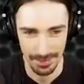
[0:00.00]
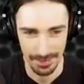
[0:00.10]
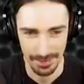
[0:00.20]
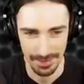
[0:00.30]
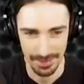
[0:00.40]

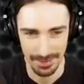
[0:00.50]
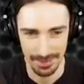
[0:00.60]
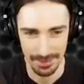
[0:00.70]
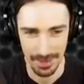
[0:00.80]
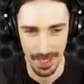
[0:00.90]
Yeah, you look.
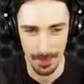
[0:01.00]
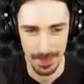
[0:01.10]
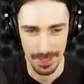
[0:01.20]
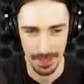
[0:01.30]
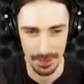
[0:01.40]
You look. There we
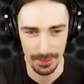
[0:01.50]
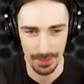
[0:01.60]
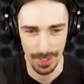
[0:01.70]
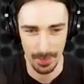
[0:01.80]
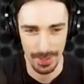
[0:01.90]
go.
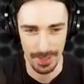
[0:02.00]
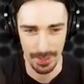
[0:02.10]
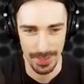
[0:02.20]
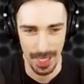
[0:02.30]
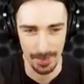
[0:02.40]
There we
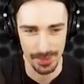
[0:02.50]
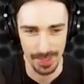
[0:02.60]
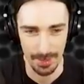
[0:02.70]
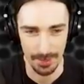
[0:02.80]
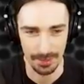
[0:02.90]
go. now I'm
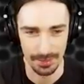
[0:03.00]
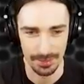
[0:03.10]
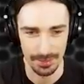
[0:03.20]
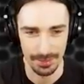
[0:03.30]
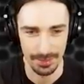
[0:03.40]
stable. Just
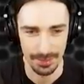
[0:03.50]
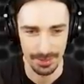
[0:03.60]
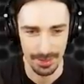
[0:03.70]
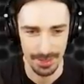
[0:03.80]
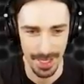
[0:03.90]
became
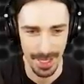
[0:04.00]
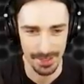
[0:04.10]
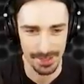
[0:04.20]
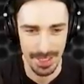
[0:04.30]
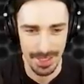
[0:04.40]
perfect. Yeah.
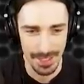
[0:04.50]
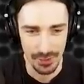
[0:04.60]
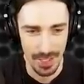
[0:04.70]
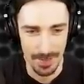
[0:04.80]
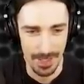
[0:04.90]
See,
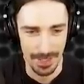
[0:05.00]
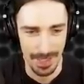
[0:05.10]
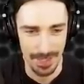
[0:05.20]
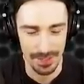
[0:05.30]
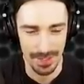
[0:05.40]
that's what I mean.
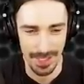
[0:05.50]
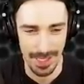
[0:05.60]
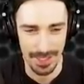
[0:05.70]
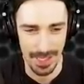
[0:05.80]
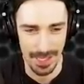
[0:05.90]
Nice. It's like
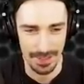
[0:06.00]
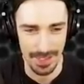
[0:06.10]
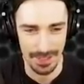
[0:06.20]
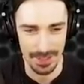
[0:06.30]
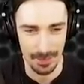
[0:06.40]
it, it
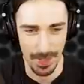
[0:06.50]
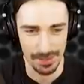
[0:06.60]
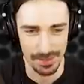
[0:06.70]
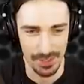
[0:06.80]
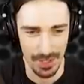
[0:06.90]
it
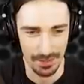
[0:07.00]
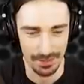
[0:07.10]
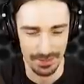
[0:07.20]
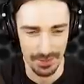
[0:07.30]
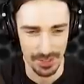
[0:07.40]
depends
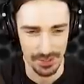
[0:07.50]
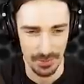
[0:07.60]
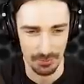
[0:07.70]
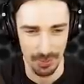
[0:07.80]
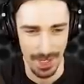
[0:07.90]
on
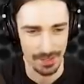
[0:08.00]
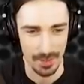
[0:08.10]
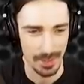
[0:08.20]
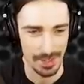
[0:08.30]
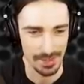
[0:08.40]
just
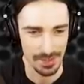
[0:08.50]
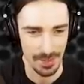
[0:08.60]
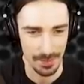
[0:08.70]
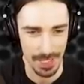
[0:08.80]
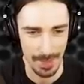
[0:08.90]
randomness.
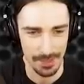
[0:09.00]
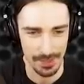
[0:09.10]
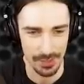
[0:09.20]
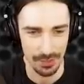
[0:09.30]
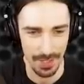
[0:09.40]
Sometimes
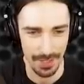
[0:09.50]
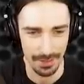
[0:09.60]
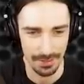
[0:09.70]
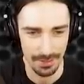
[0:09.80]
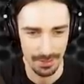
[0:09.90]
it's and great. Now what?